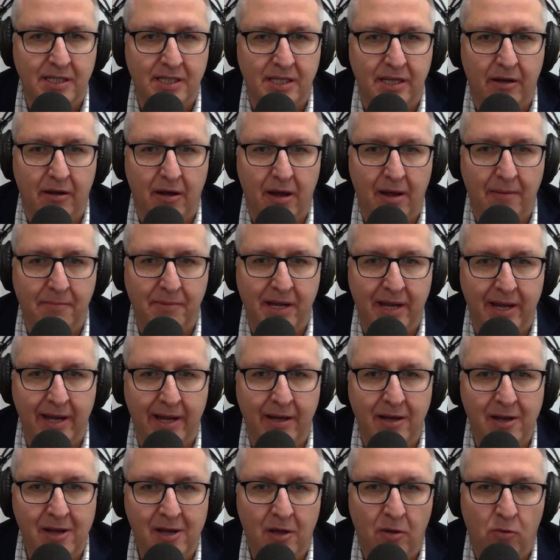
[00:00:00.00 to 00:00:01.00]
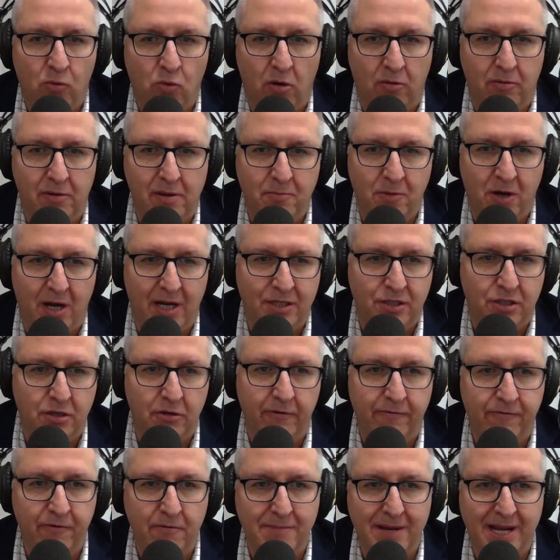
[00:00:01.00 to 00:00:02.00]
So I'm going, what we might
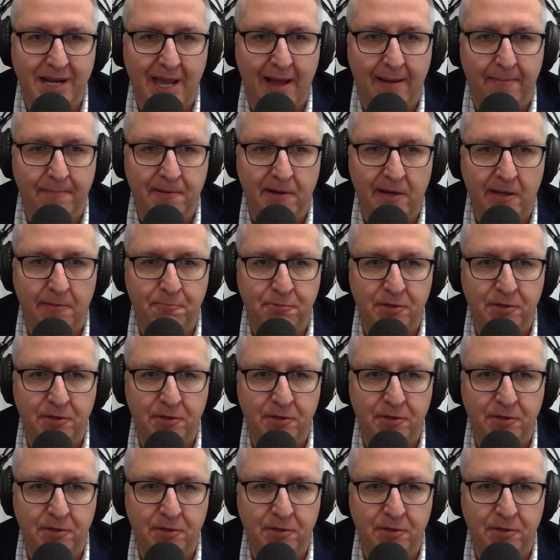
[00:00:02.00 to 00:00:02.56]
do from a company